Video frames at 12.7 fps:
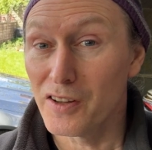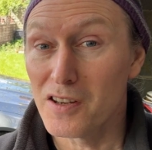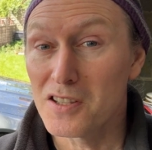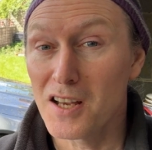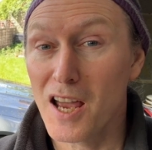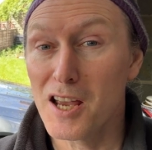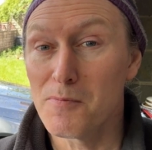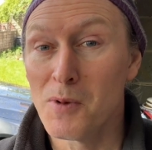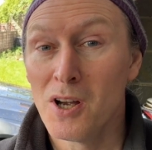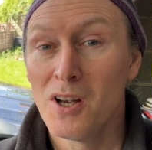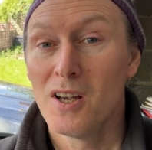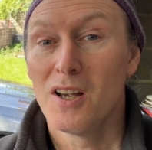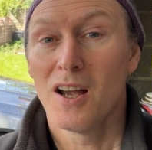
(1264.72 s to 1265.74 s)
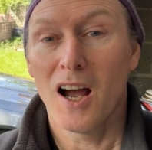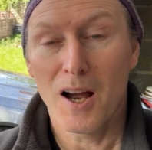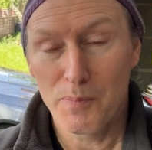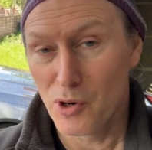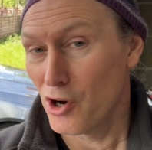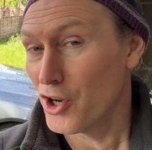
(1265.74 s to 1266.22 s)
the same. I
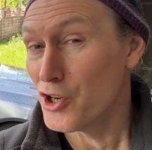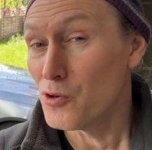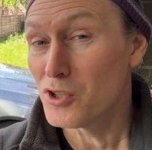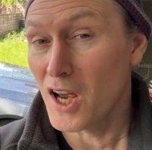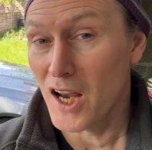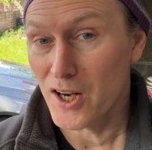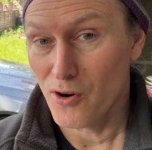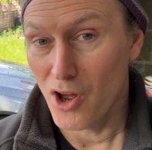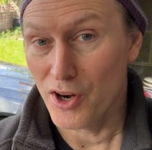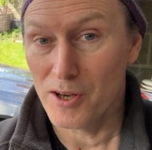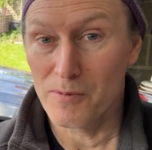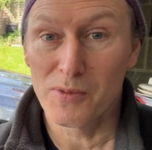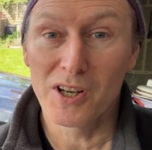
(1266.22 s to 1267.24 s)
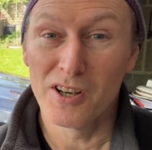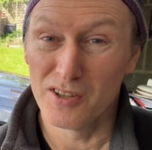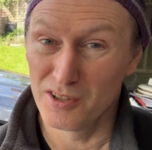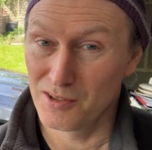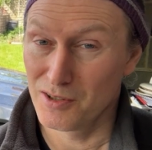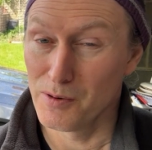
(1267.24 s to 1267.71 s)
put a new tyre on it
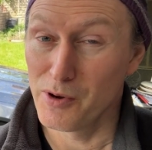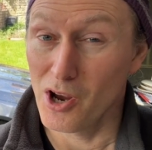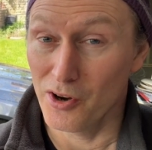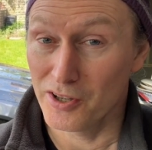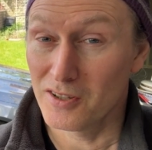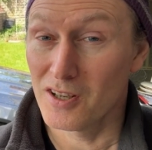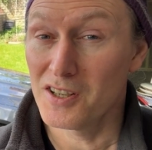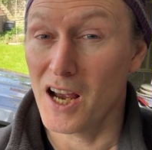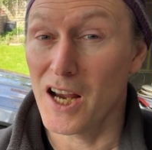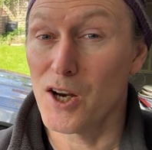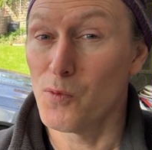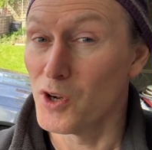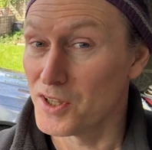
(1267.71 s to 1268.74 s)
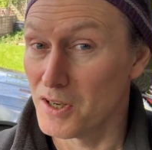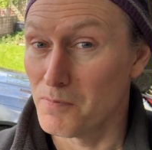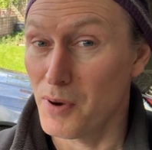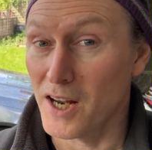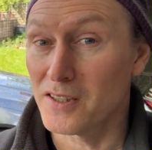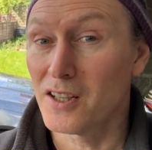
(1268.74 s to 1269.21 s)
because, to be honest, the tyre was in
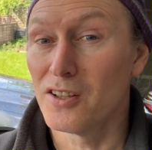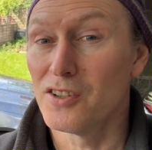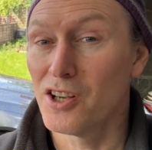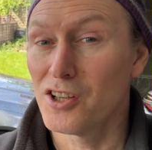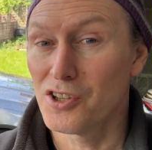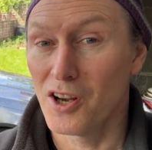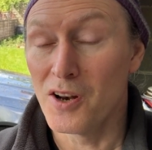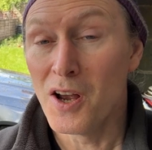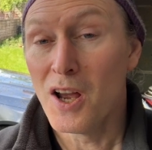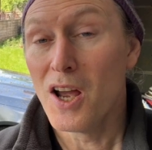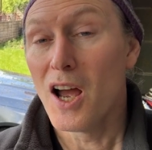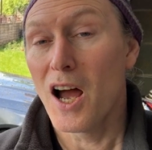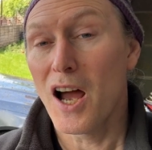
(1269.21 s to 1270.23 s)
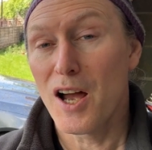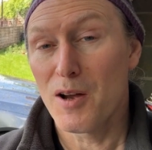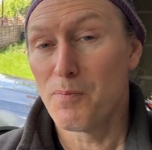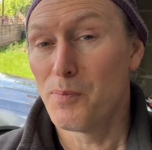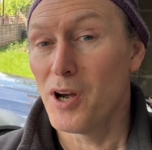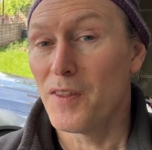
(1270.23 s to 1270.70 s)
bad condition.
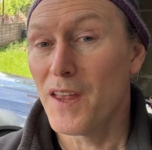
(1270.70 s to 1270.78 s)
But